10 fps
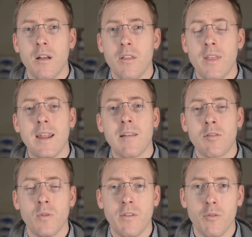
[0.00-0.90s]
that
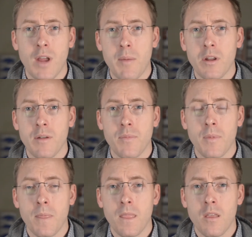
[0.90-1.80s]
S3 foramina.
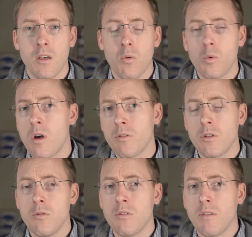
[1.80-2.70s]
We're also
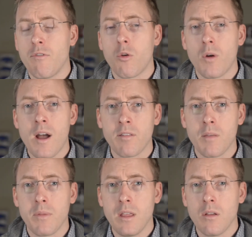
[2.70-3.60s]
using
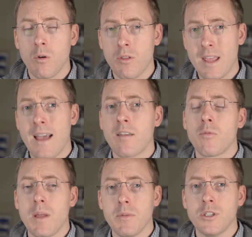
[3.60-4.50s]
fluoroscopy, or the
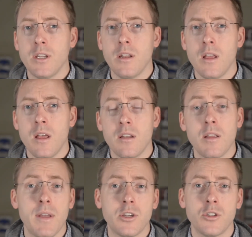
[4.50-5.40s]
X-ray machine, to
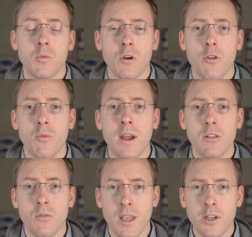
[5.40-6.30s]
make sure we're in the right
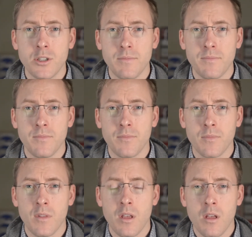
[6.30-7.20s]
location.
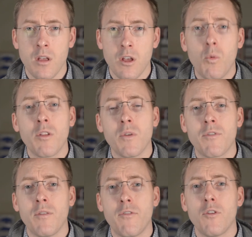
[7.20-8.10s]
Once we've
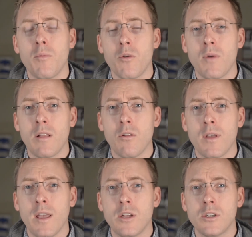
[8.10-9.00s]
confirmed the right
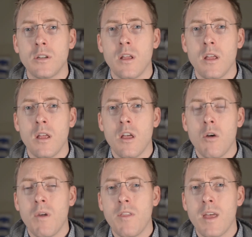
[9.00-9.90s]
location,
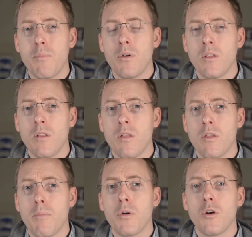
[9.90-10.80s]
we then put
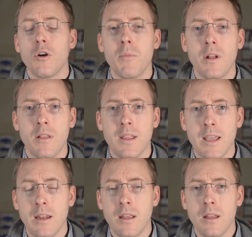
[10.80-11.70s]
the permanent
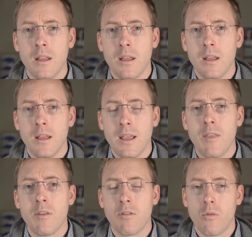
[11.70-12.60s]
lead in
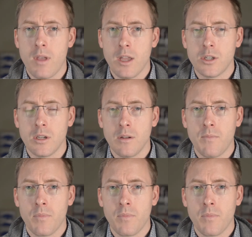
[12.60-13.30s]
this location.